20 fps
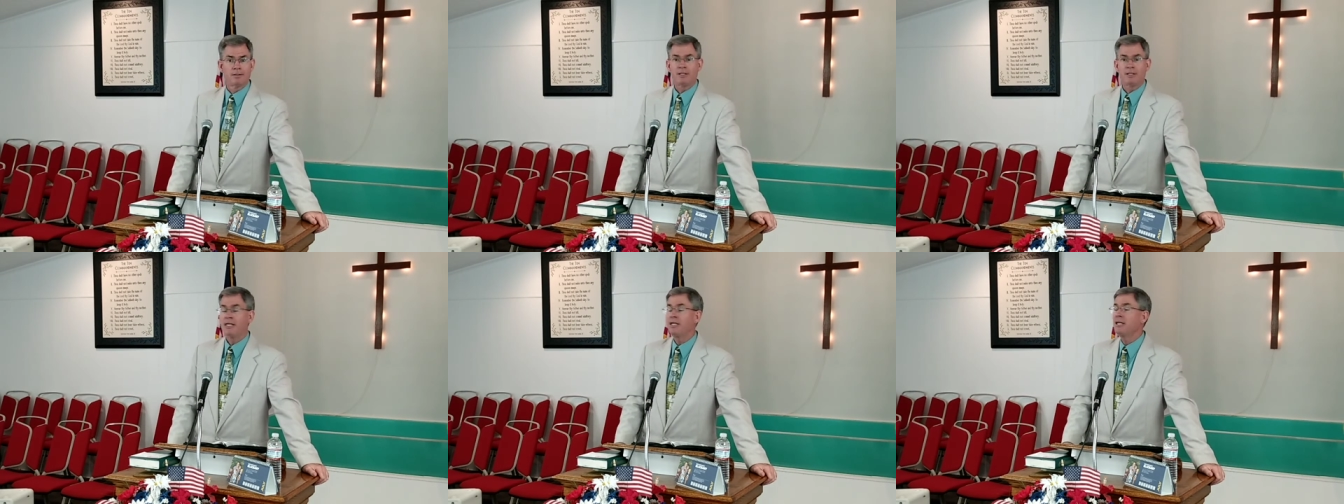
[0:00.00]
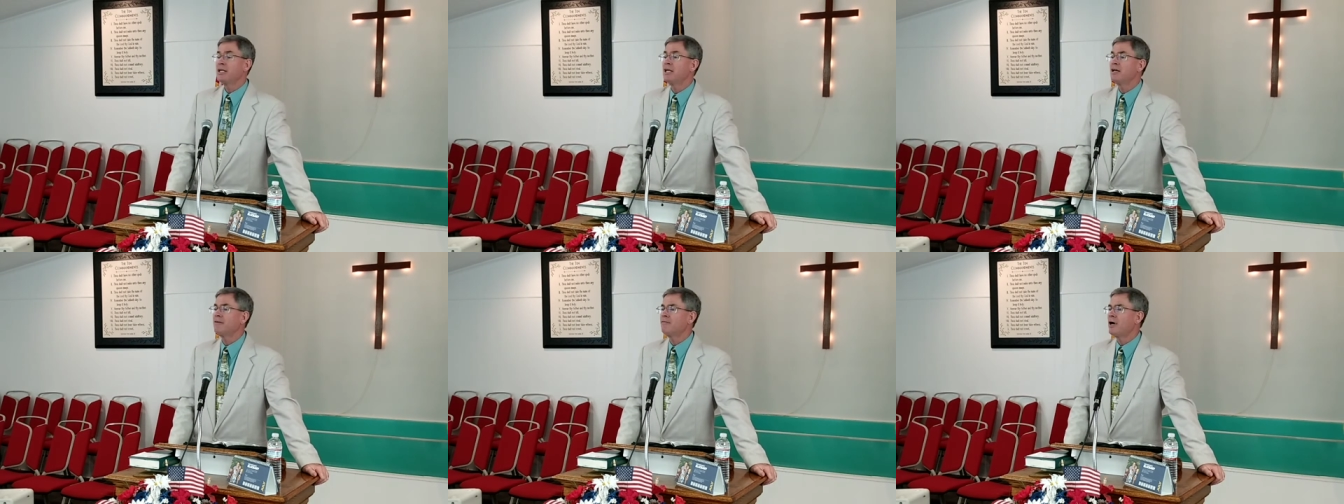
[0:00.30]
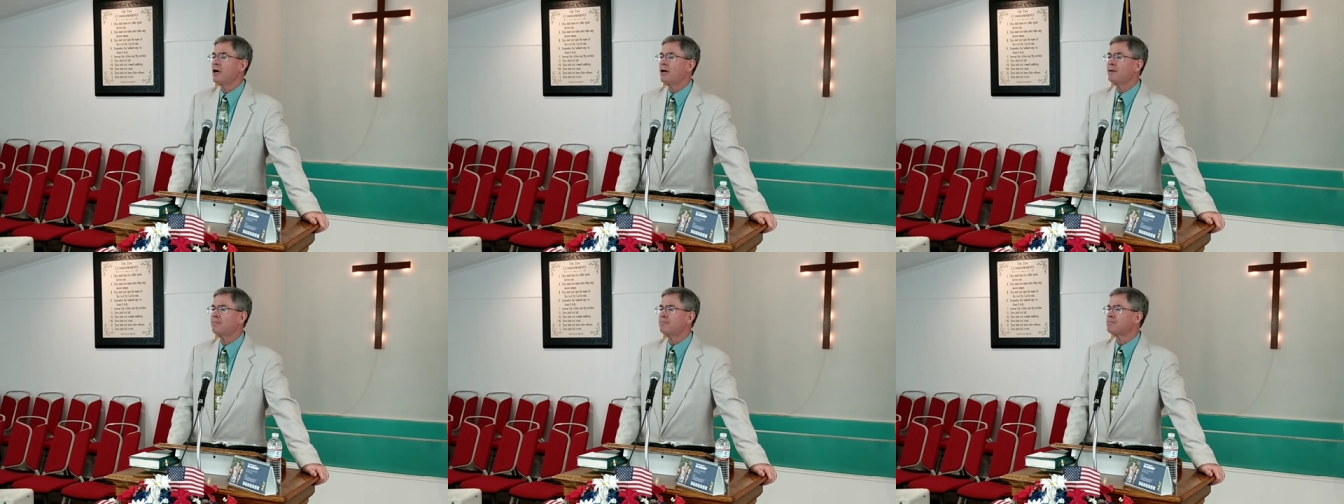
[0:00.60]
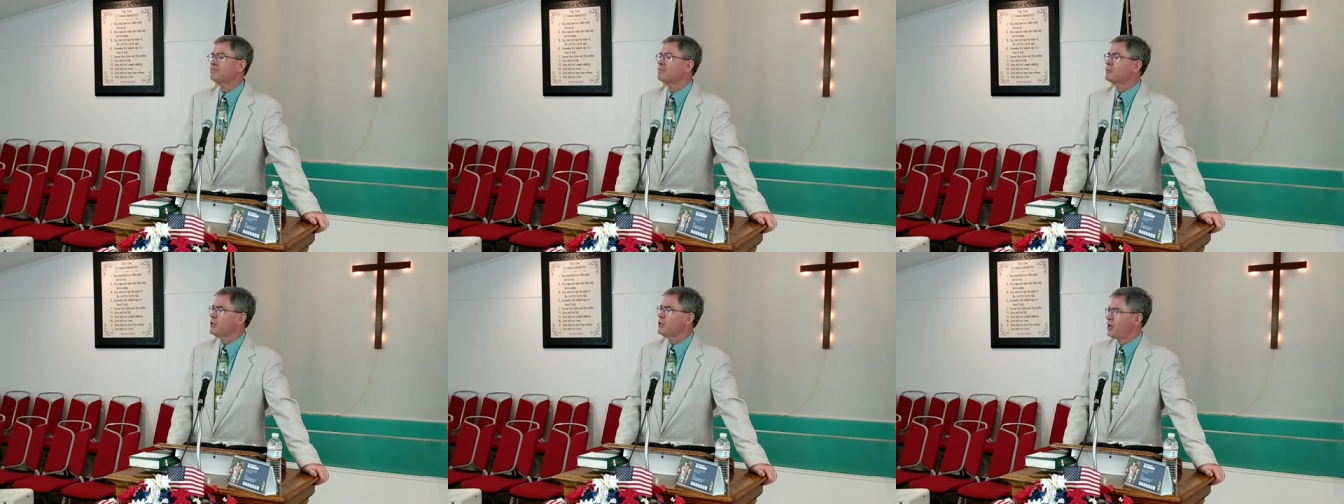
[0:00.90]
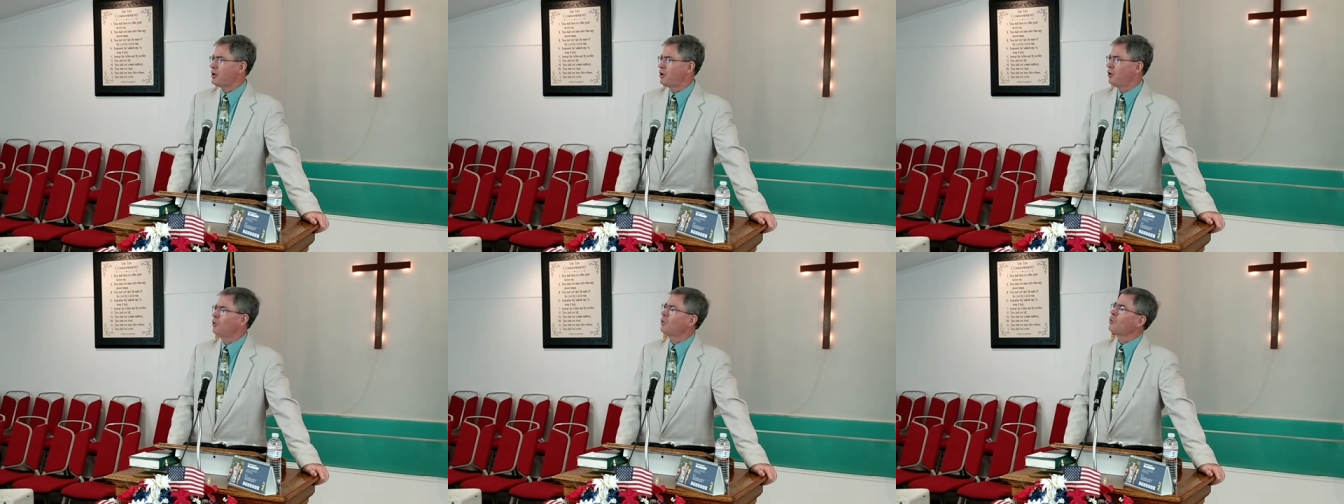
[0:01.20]
Did he give up?
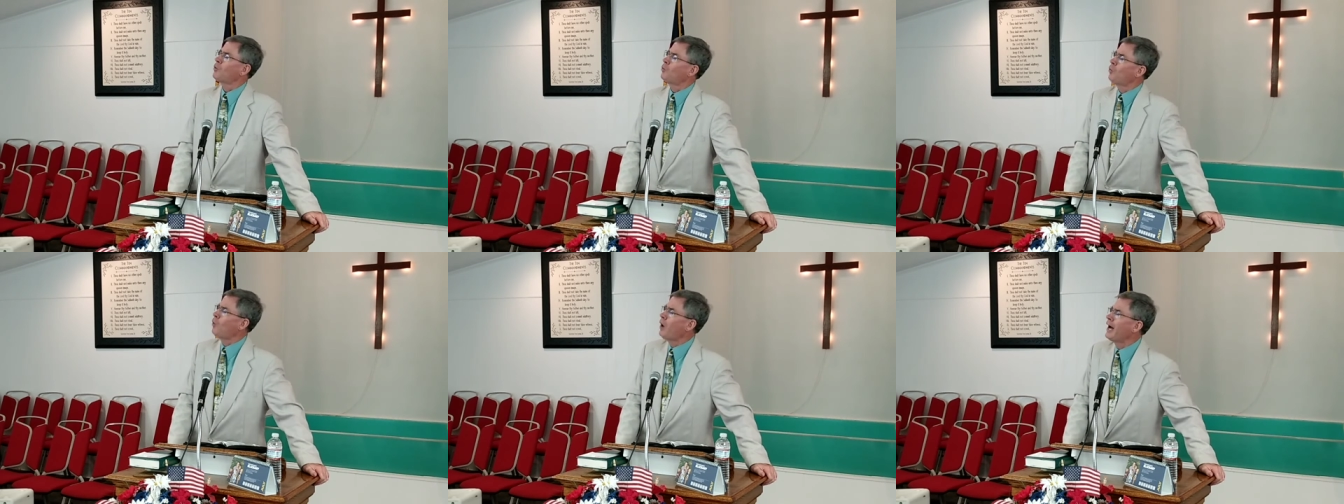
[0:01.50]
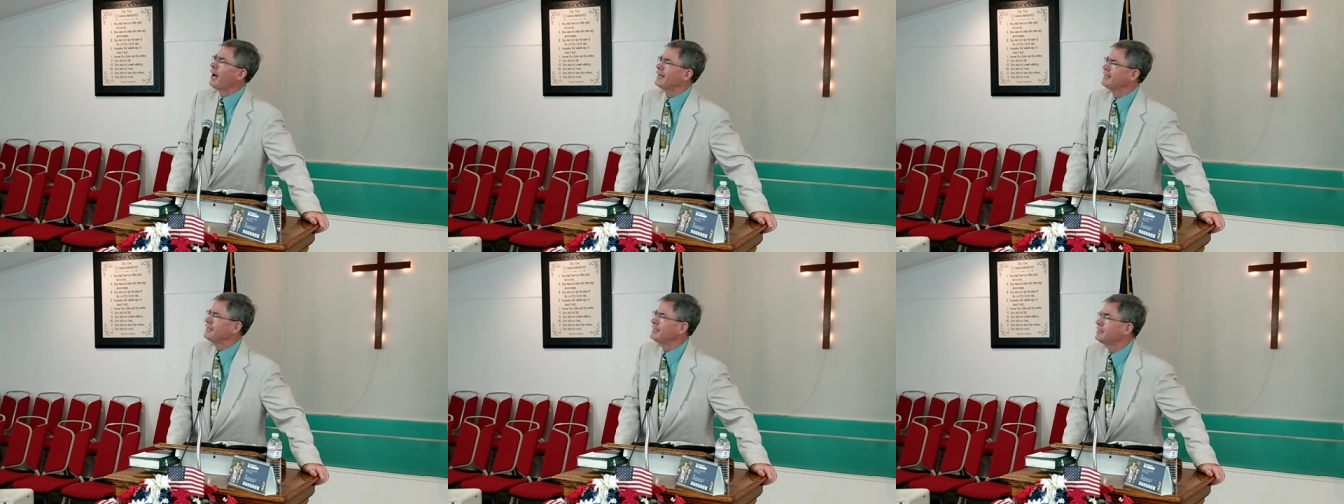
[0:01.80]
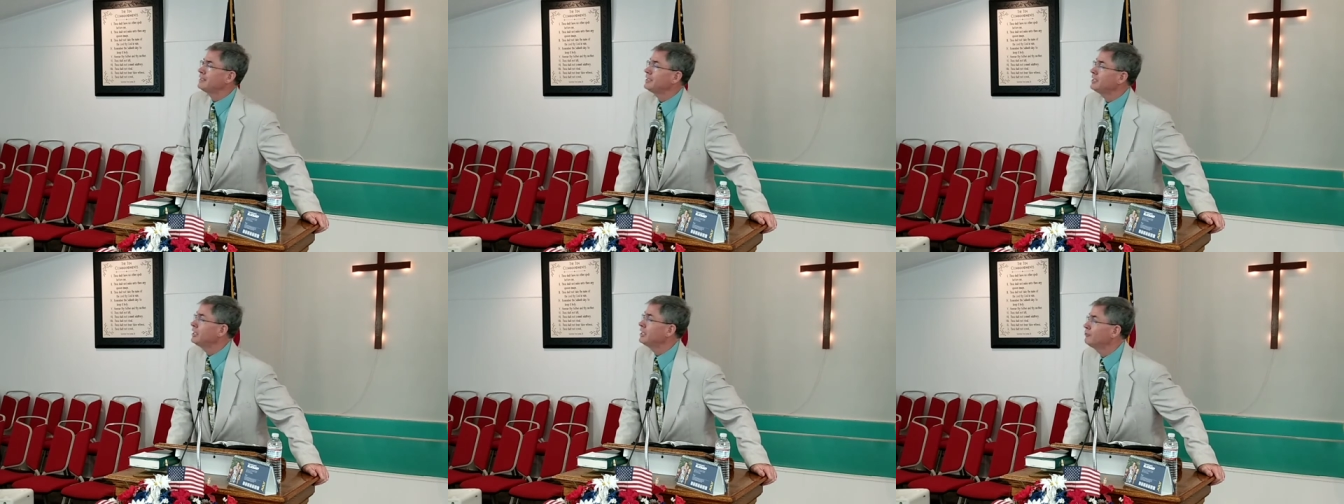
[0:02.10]
No. Why didn't he